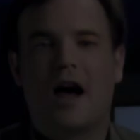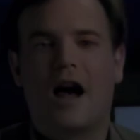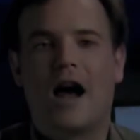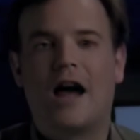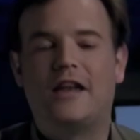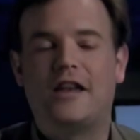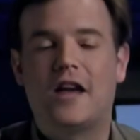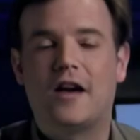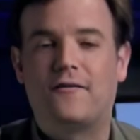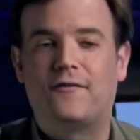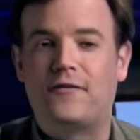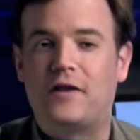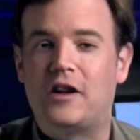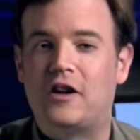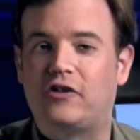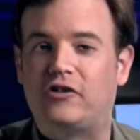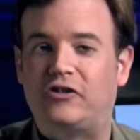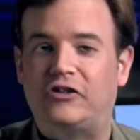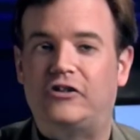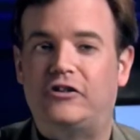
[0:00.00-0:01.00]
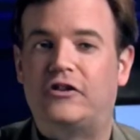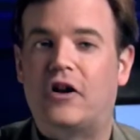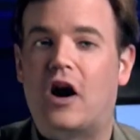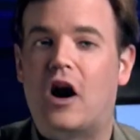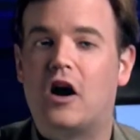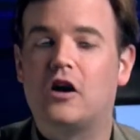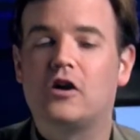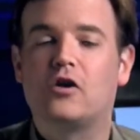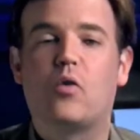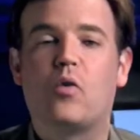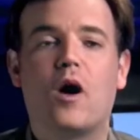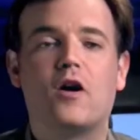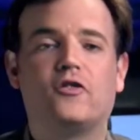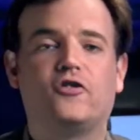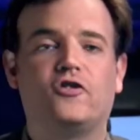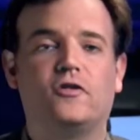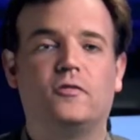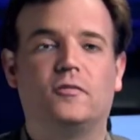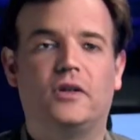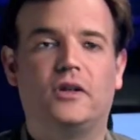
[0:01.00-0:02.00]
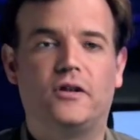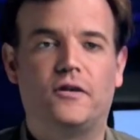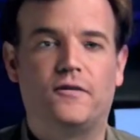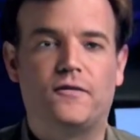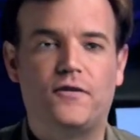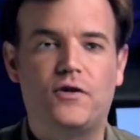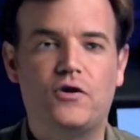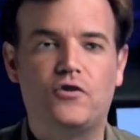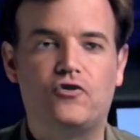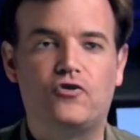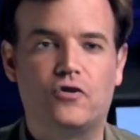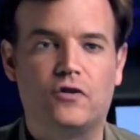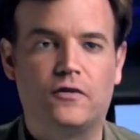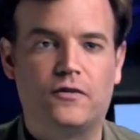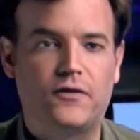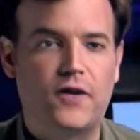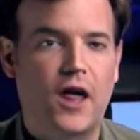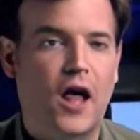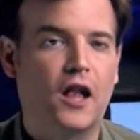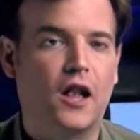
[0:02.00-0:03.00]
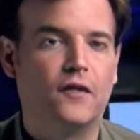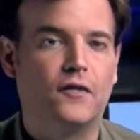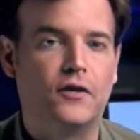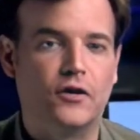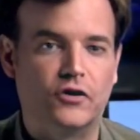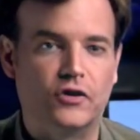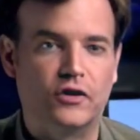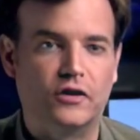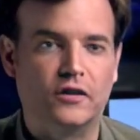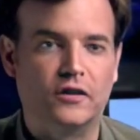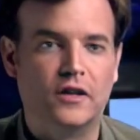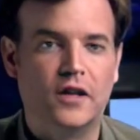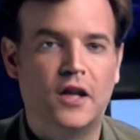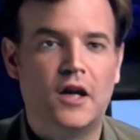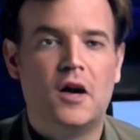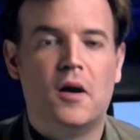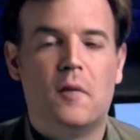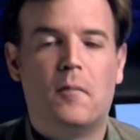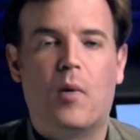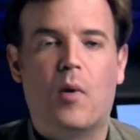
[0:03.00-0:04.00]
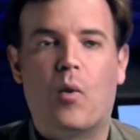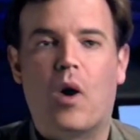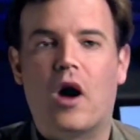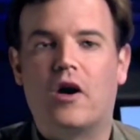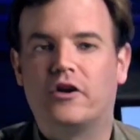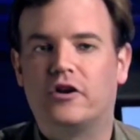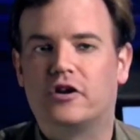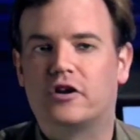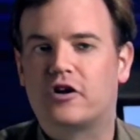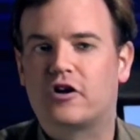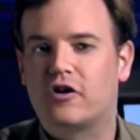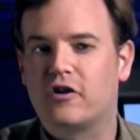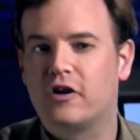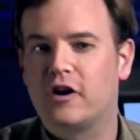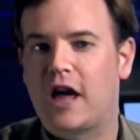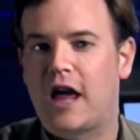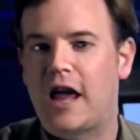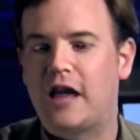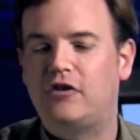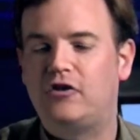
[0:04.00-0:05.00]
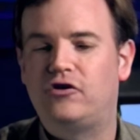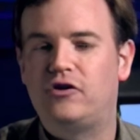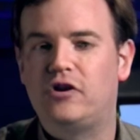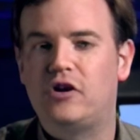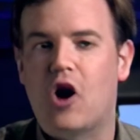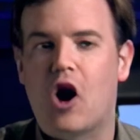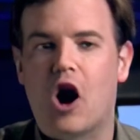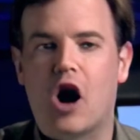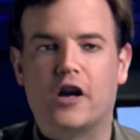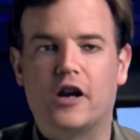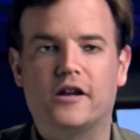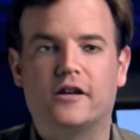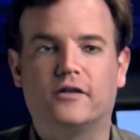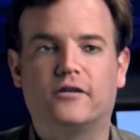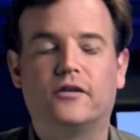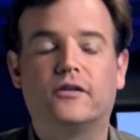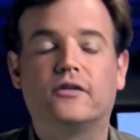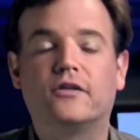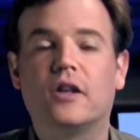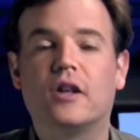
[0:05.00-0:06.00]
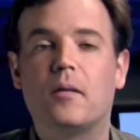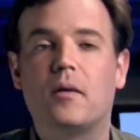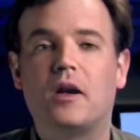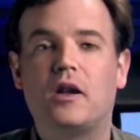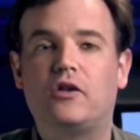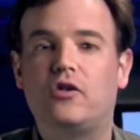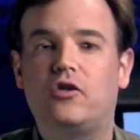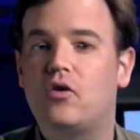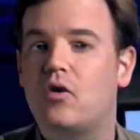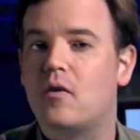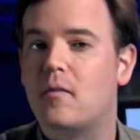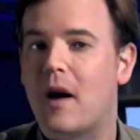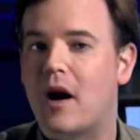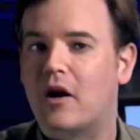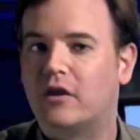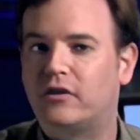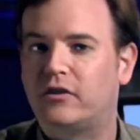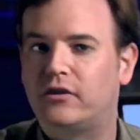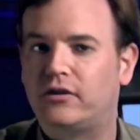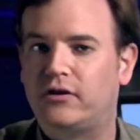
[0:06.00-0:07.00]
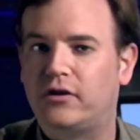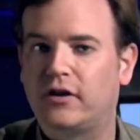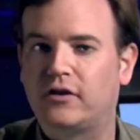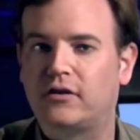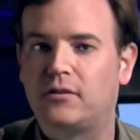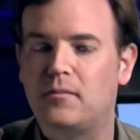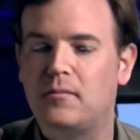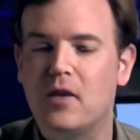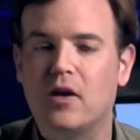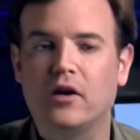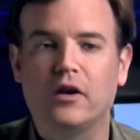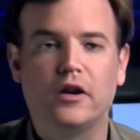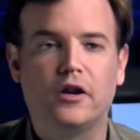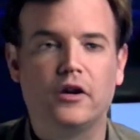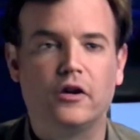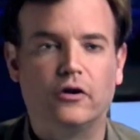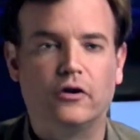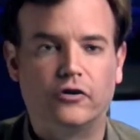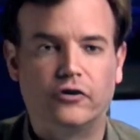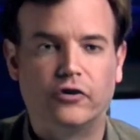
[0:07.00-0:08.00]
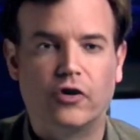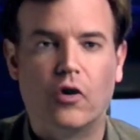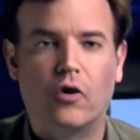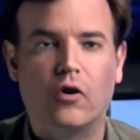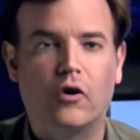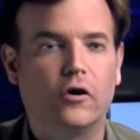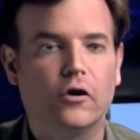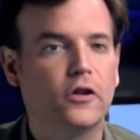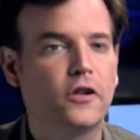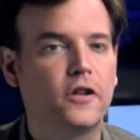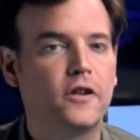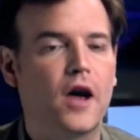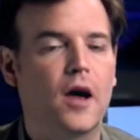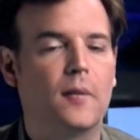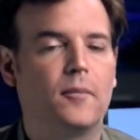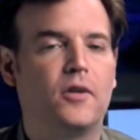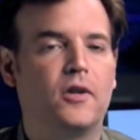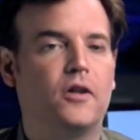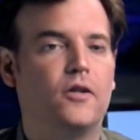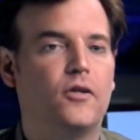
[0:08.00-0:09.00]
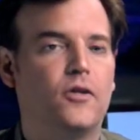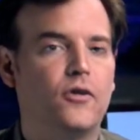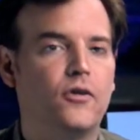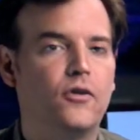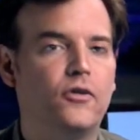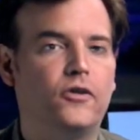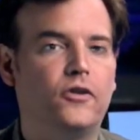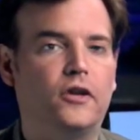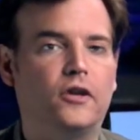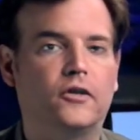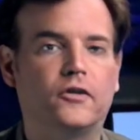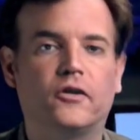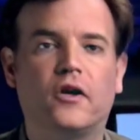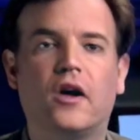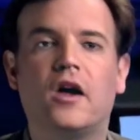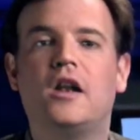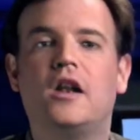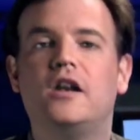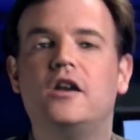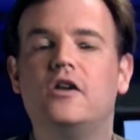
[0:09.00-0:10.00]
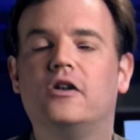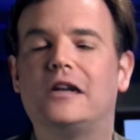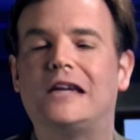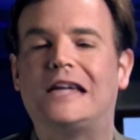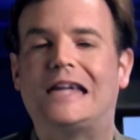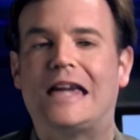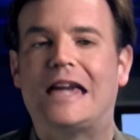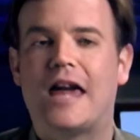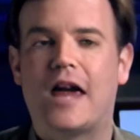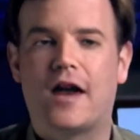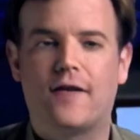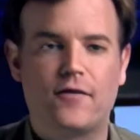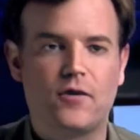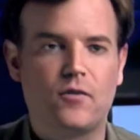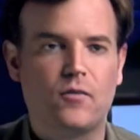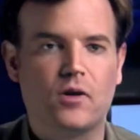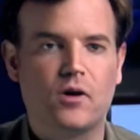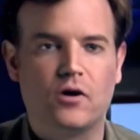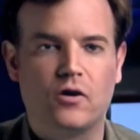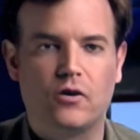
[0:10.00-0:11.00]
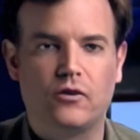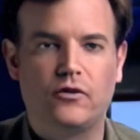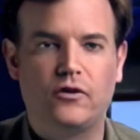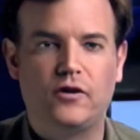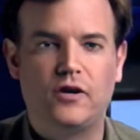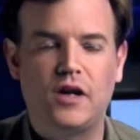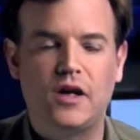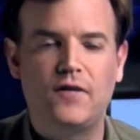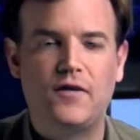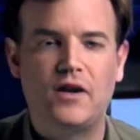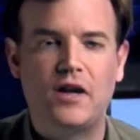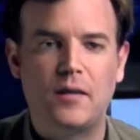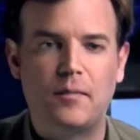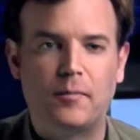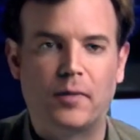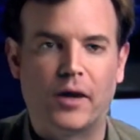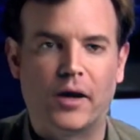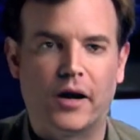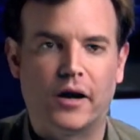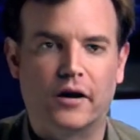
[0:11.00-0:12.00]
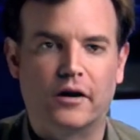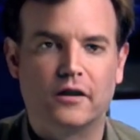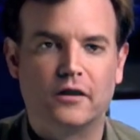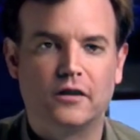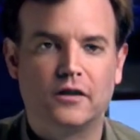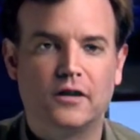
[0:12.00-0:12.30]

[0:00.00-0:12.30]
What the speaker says: High definition is unquestionably the future of television. But while your current HD audience is limited to about 6 million or so early adopting enthusiasts, nearly everyone owns a DVD player.